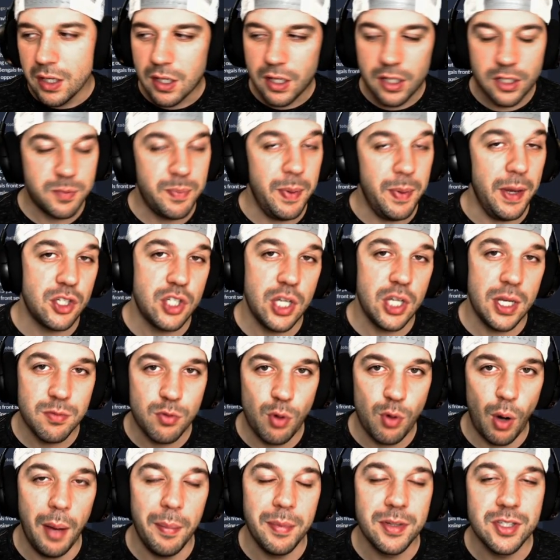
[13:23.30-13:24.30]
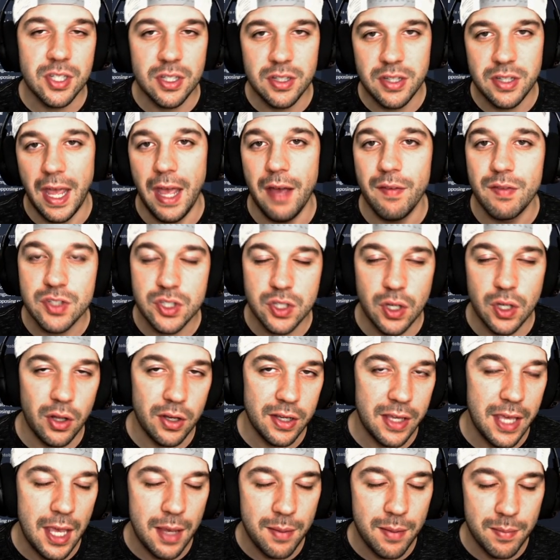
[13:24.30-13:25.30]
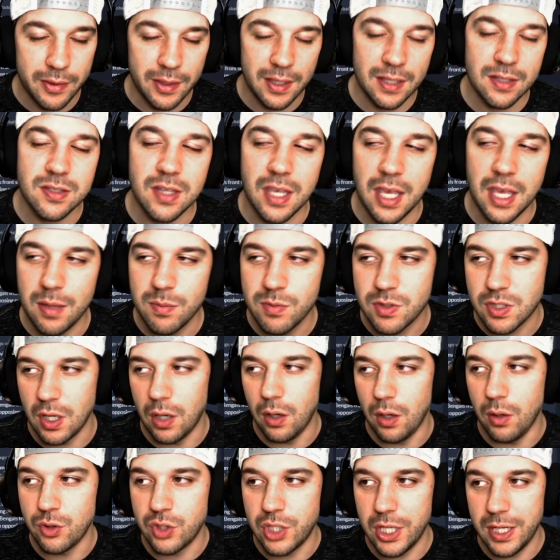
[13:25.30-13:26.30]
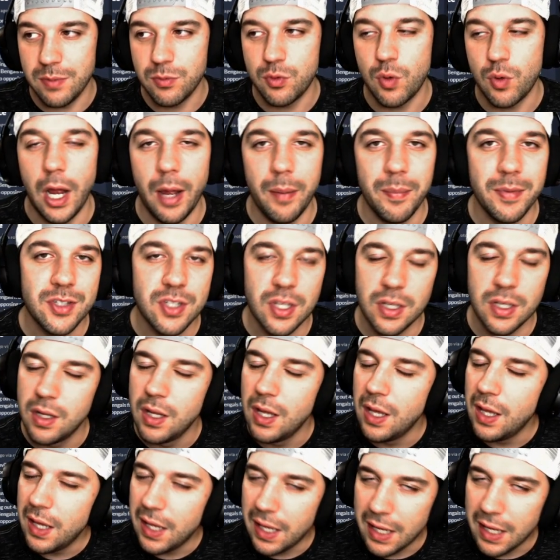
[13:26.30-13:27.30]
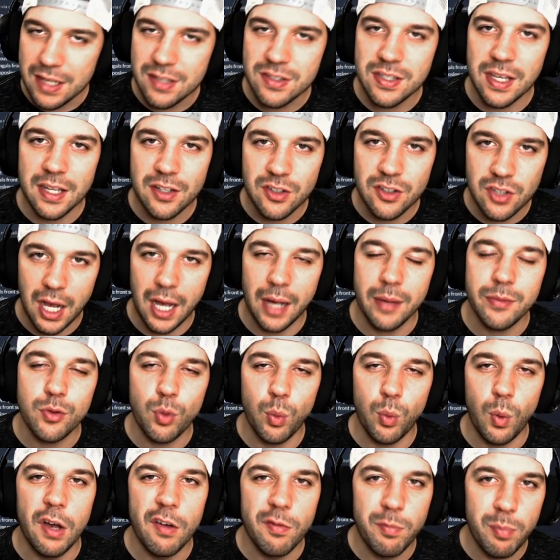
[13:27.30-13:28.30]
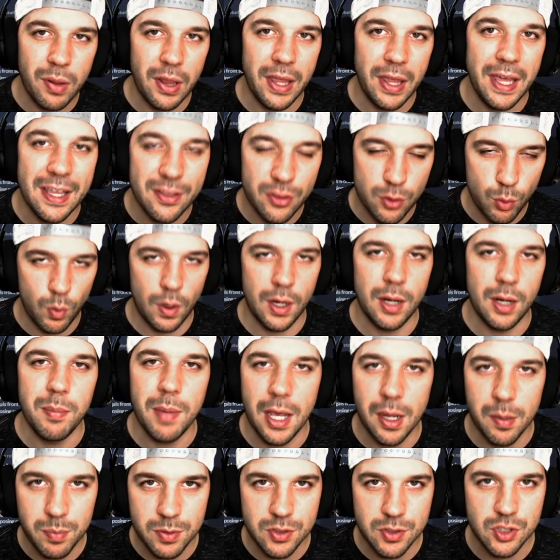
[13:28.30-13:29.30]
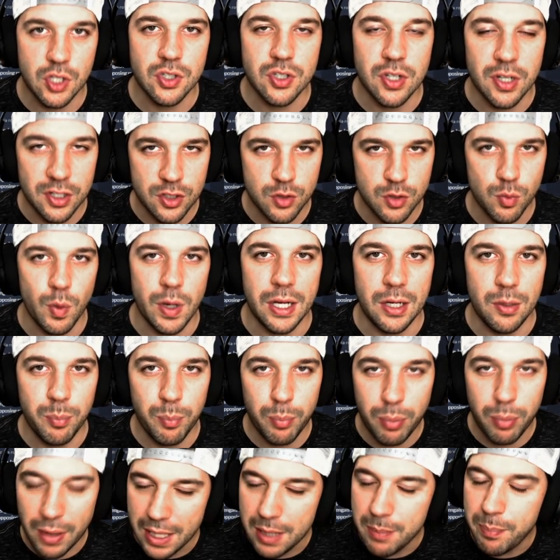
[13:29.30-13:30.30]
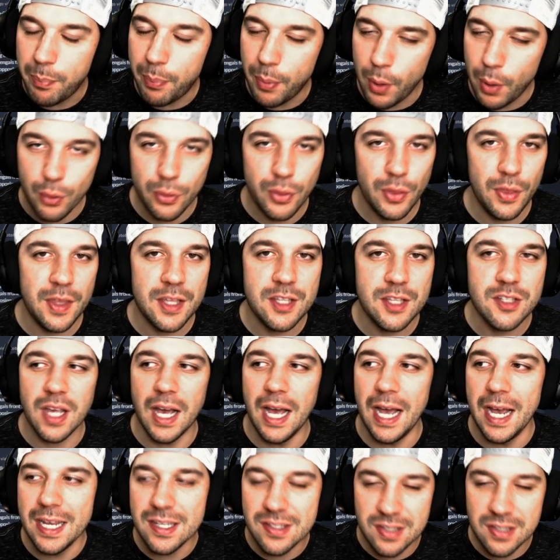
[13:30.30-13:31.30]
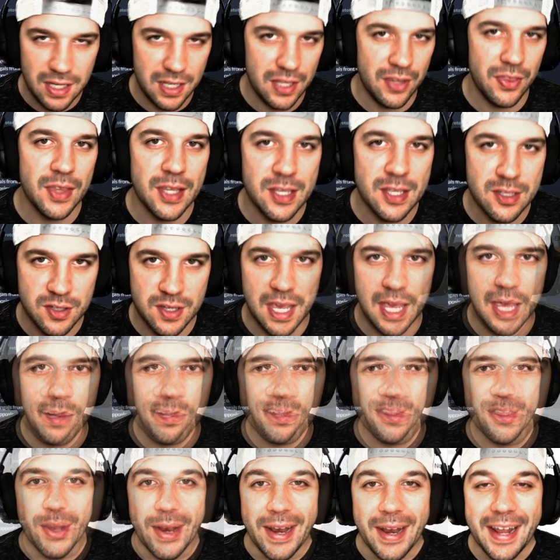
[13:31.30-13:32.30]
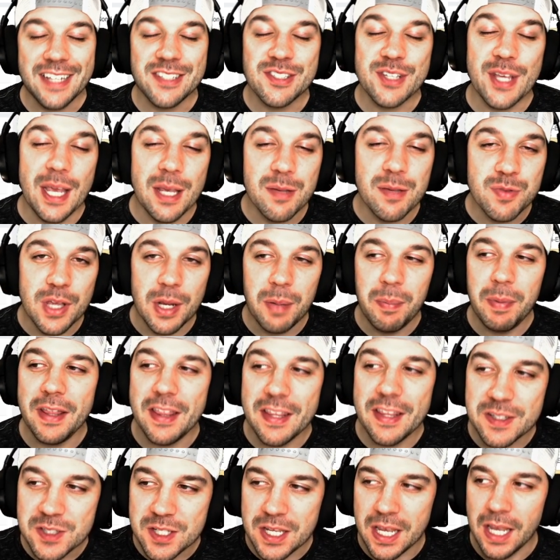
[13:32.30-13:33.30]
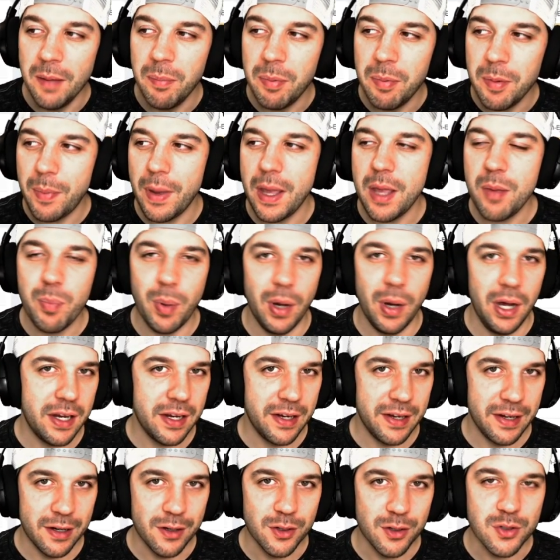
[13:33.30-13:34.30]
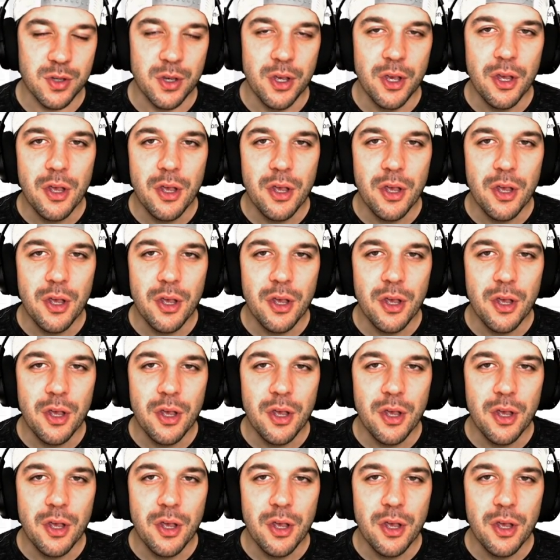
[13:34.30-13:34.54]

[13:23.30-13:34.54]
expect James Robinson to have a solid game in this game. So, James Robinson, he's a top 12 play at the running back position as well. Play both of these guys in this game. The next game is going to be the Tampa Bay Buccaneers